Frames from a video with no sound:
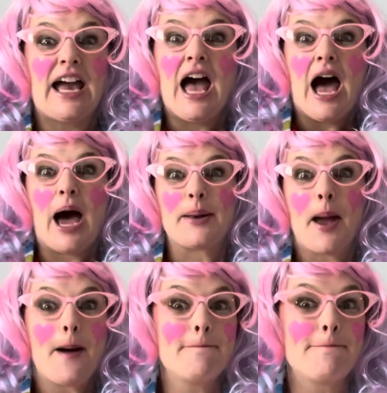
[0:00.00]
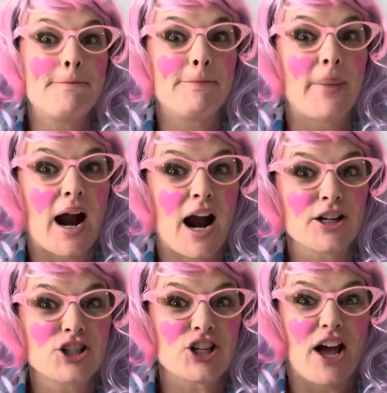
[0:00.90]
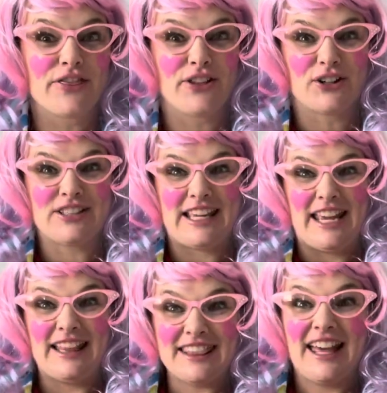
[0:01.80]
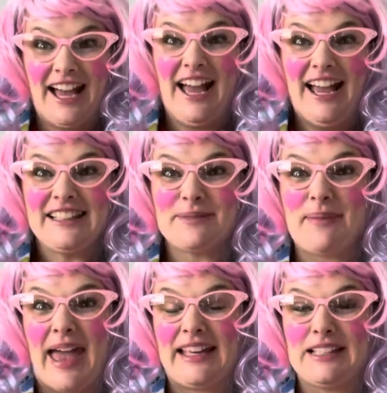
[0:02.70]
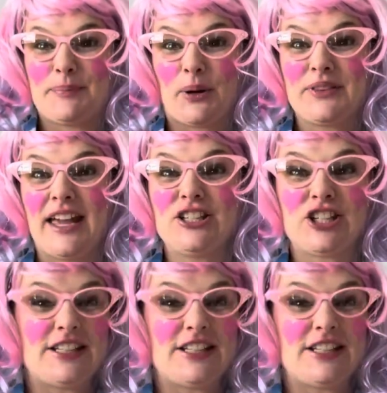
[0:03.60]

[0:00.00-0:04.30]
On March 13th, it's Maggie's birthday, and she's